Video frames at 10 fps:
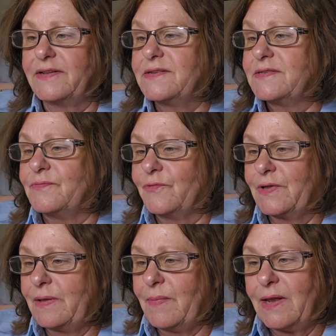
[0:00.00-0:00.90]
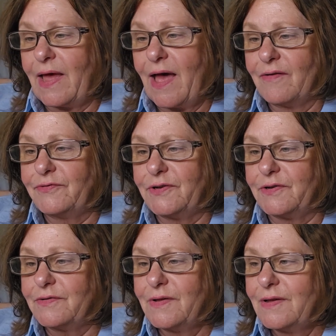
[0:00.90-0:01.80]
That doesn't really mean I have
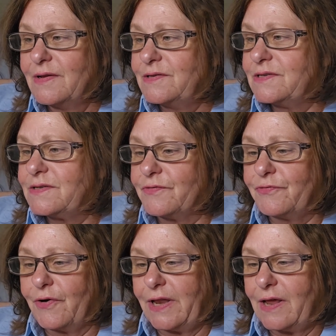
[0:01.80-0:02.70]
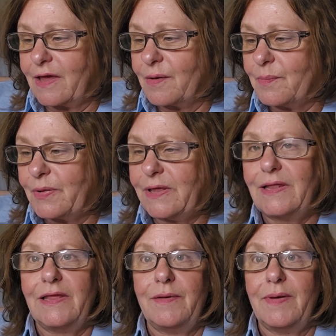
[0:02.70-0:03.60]
to just avoid it
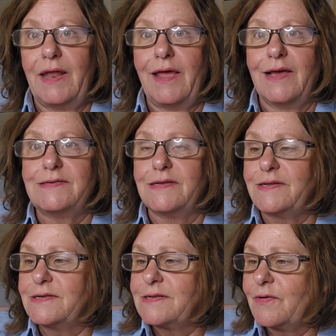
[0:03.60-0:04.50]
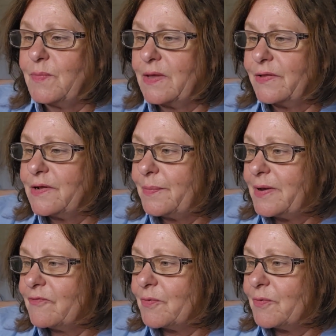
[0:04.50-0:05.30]
completely, but I guess it does give me a little bit of a